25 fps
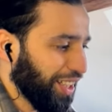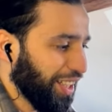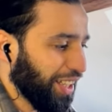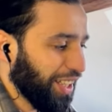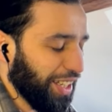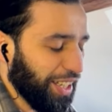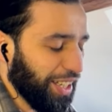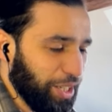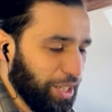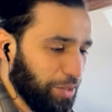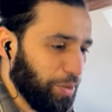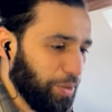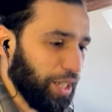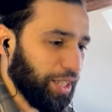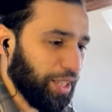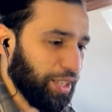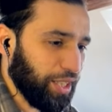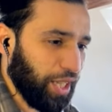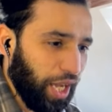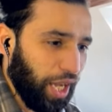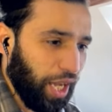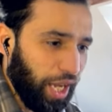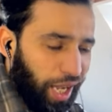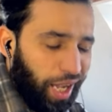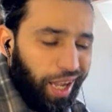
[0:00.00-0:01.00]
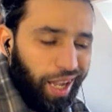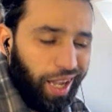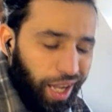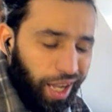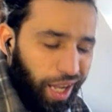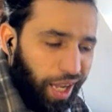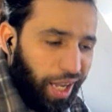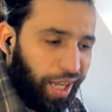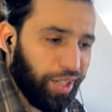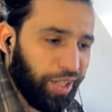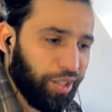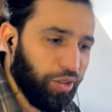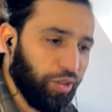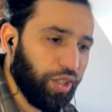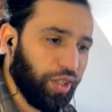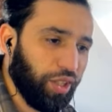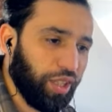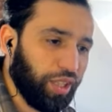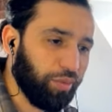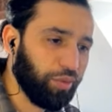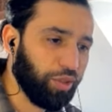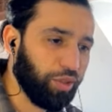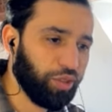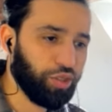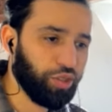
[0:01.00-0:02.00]
anyway, I know
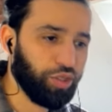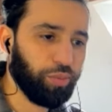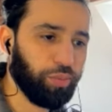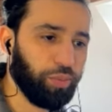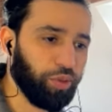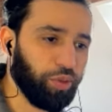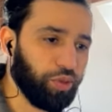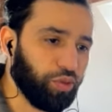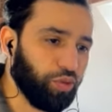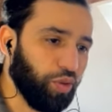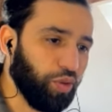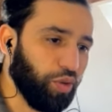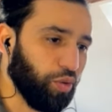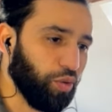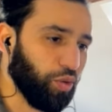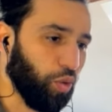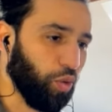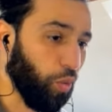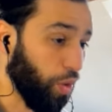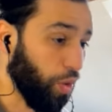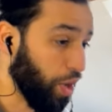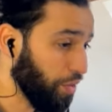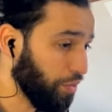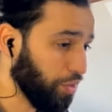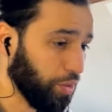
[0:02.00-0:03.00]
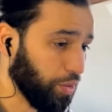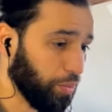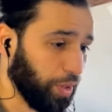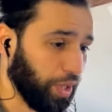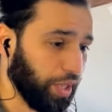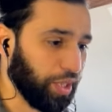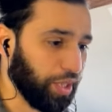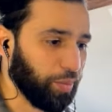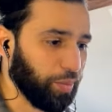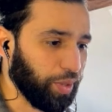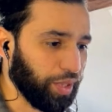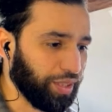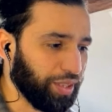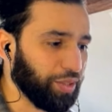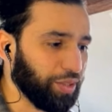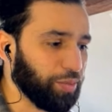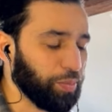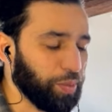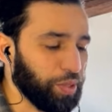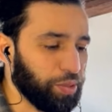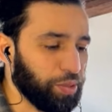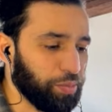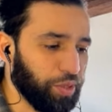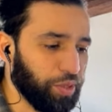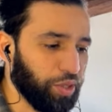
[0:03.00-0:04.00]
that I'm not supposed to know everybody, but it
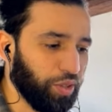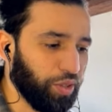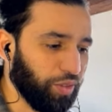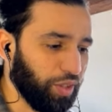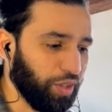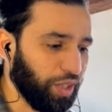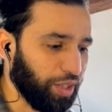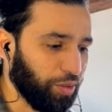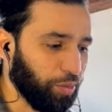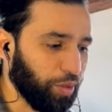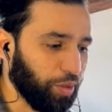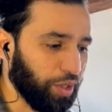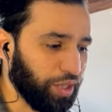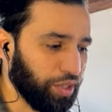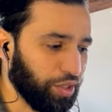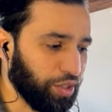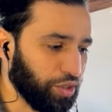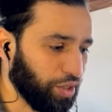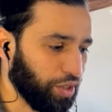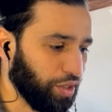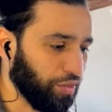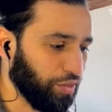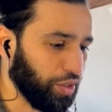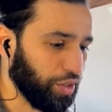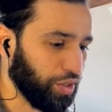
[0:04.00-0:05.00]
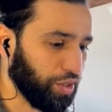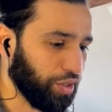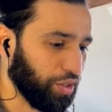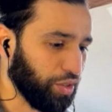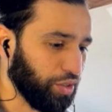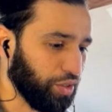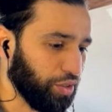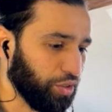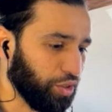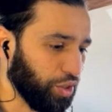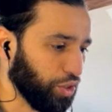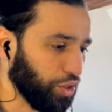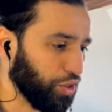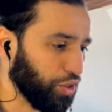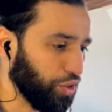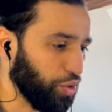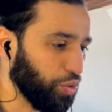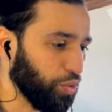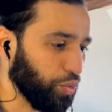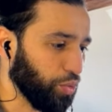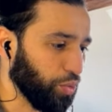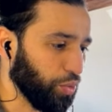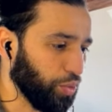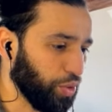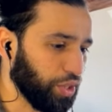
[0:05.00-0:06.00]
pissed me off like when I discovered it just
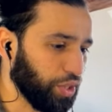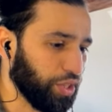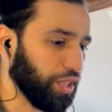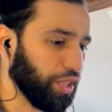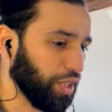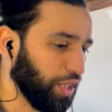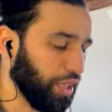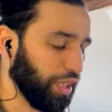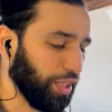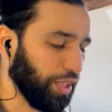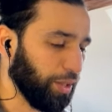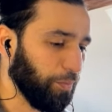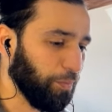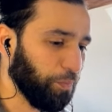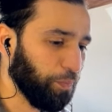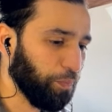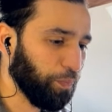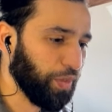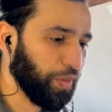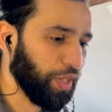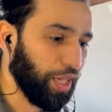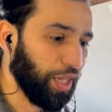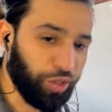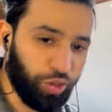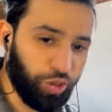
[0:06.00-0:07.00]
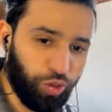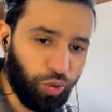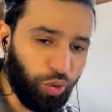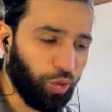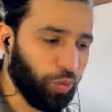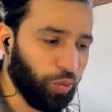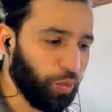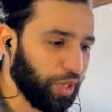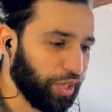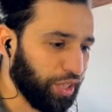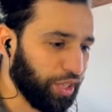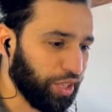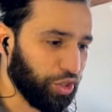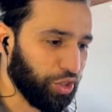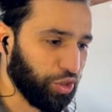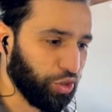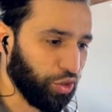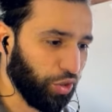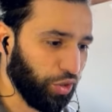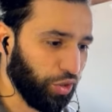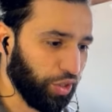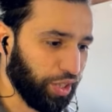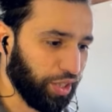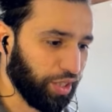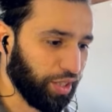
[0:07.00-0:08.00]
new recently. And you're already
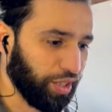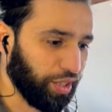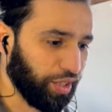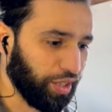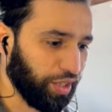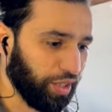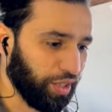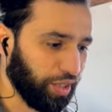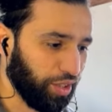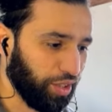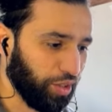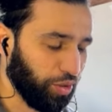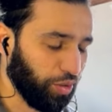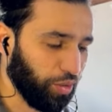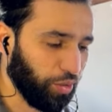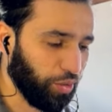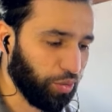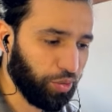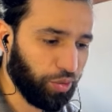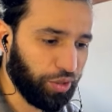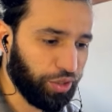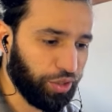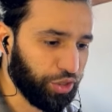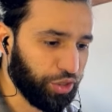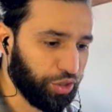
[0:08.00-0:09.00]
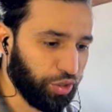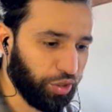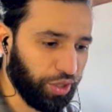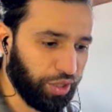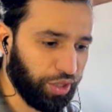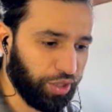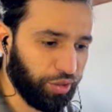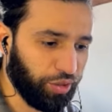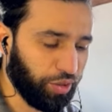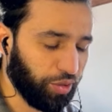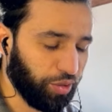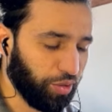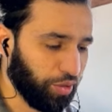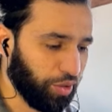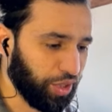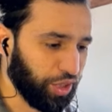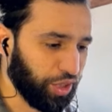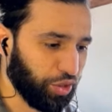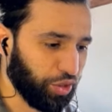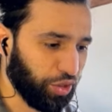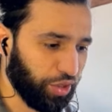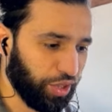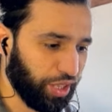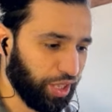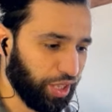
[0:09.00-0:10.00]
enjoying her or
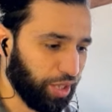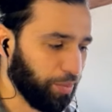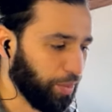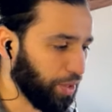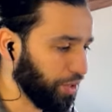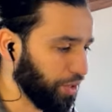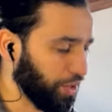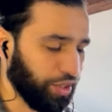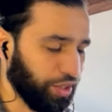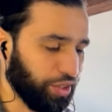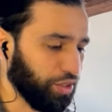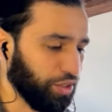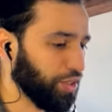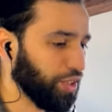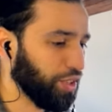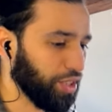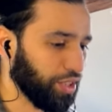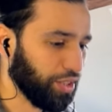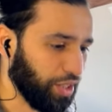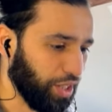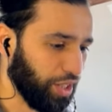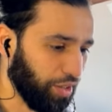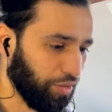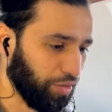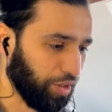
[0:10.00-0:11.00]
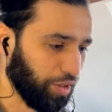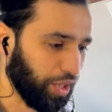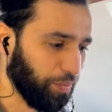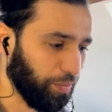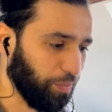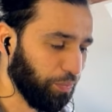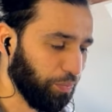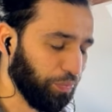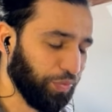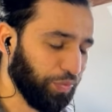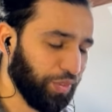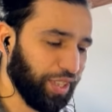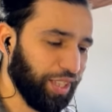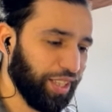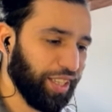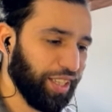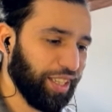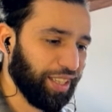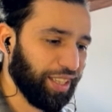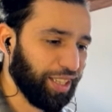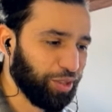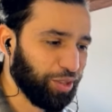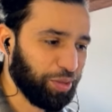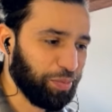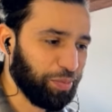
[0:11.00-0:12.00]
enjoying him, and I just discover him.
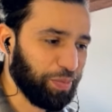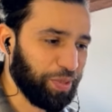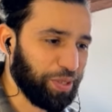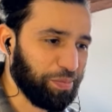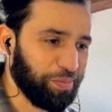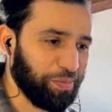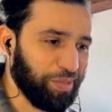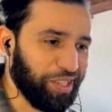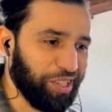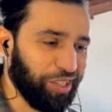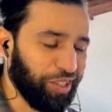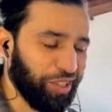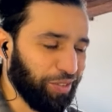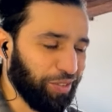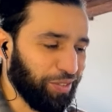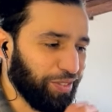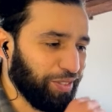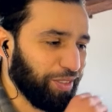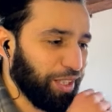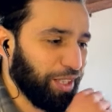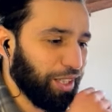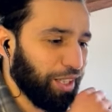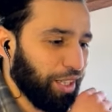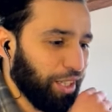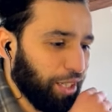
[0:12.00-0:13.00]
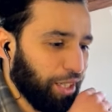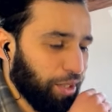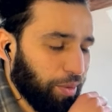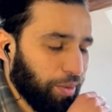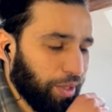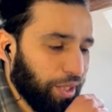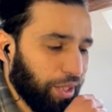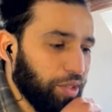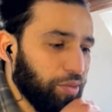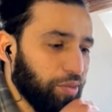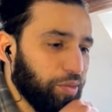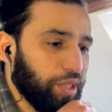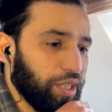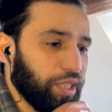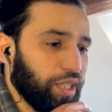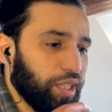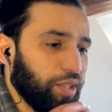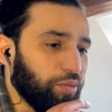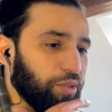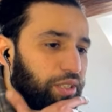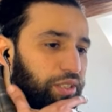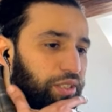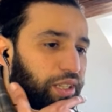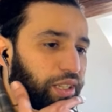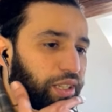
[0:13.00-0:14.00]
That's what pissed me off. But anyways, I
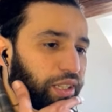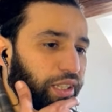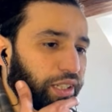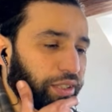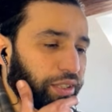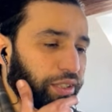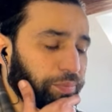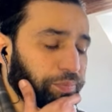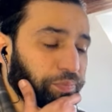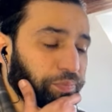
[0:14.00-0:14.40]
will say, like,